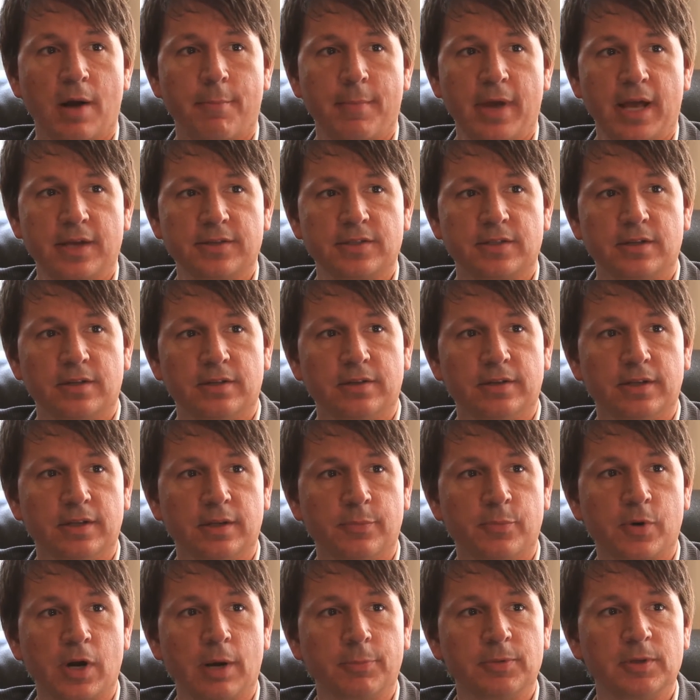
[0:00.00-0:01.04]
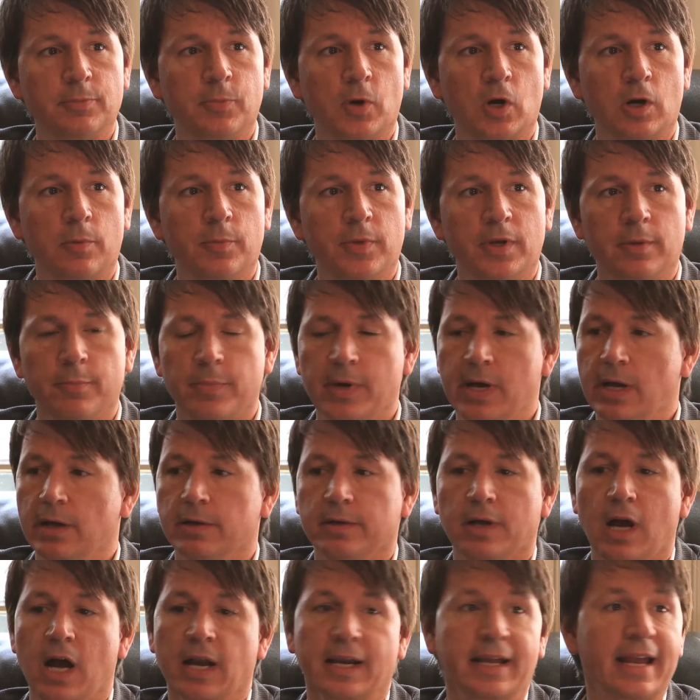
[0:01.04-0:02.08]
master and the prop department
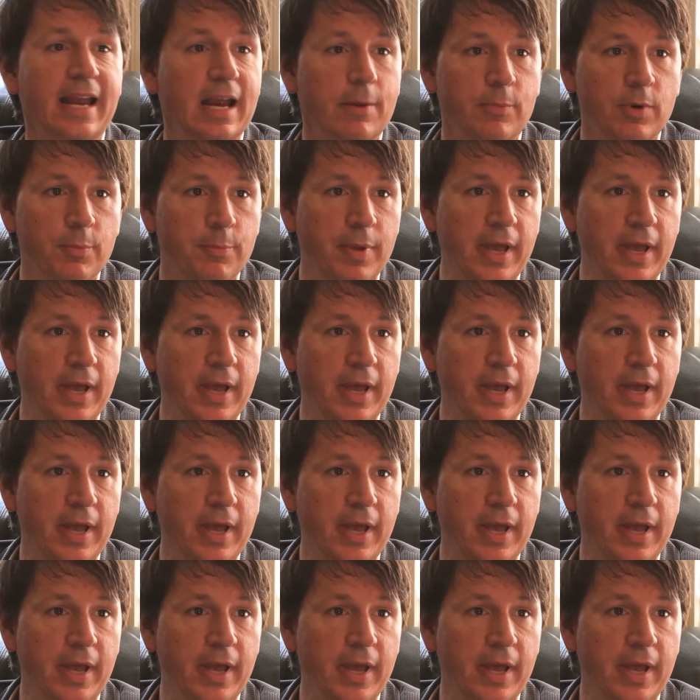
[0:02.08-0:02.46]
about on-camera